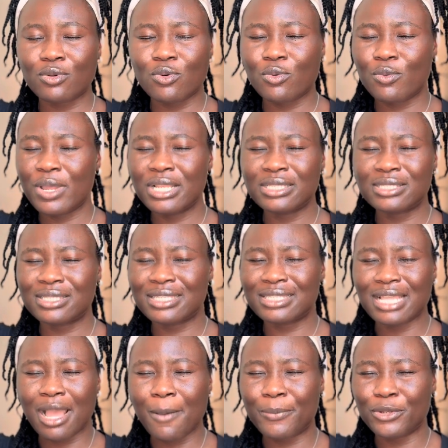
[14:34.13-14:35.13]
when things
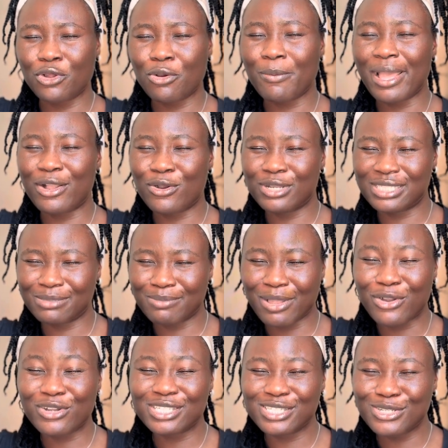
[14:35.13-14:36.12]
are happening, or my cousin
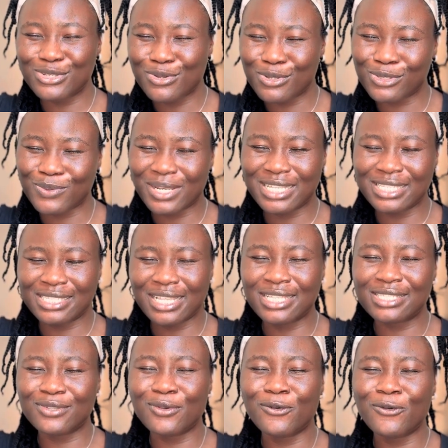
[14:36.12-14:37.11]
knows when he
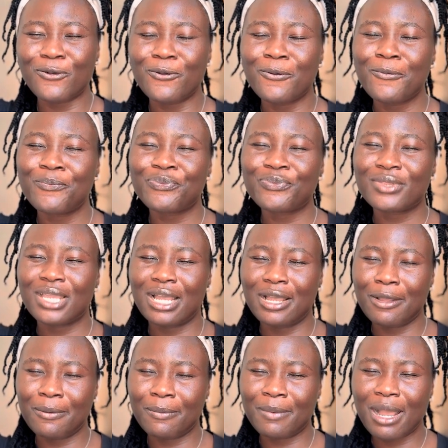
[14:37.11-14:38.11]
says, oh,
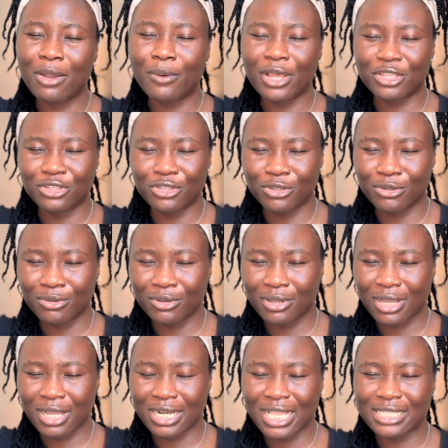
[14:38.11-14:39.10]
how are you?
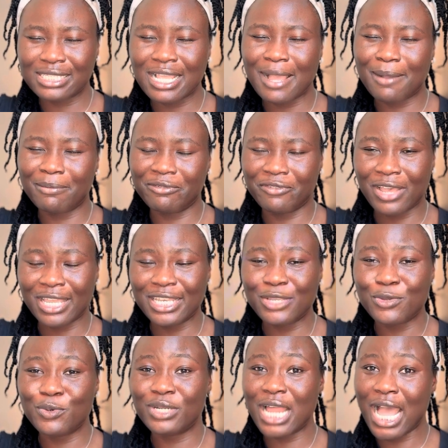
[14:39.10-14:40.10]
And I say, I'm fine. He
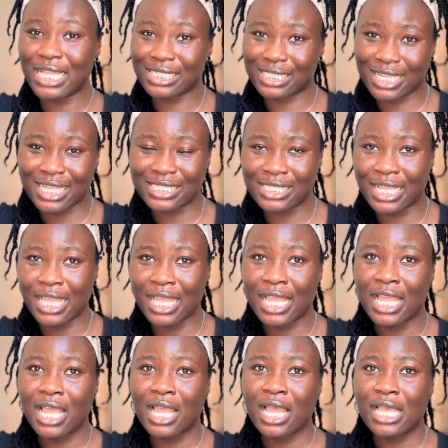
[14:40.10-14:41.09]
would ask, I say,
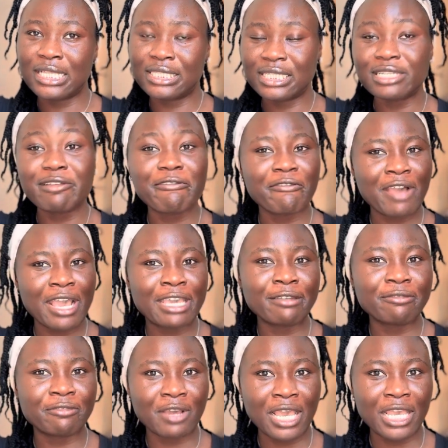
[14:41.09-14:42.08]
is it the
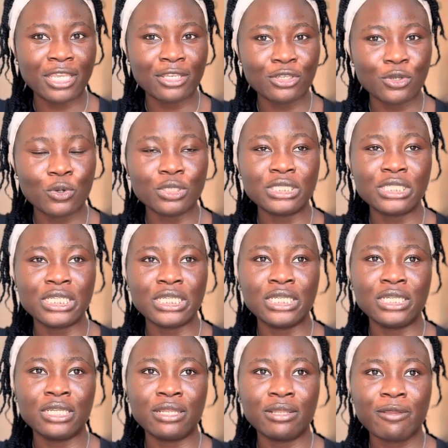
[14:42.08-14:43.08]
fine or
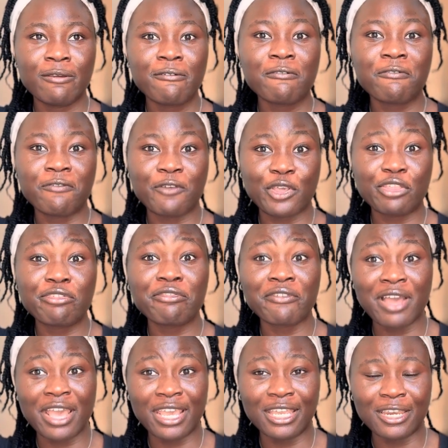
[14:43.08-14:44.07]
the faith
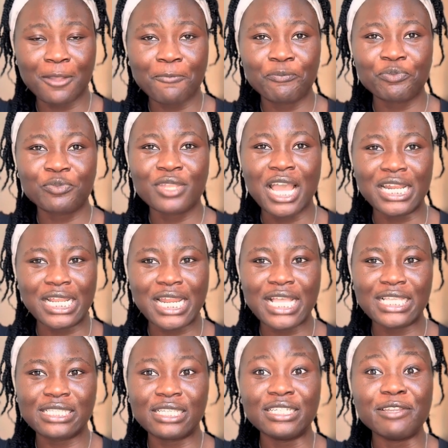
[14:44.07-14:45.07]
fine? And then
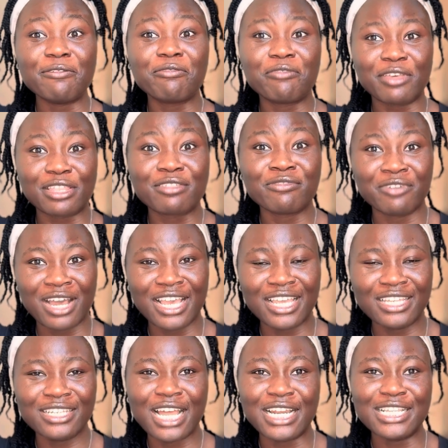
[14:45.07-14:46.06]
I say the faith
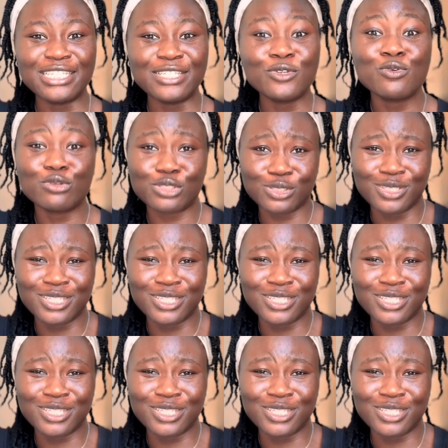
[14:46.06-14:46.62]
fine, and he knows.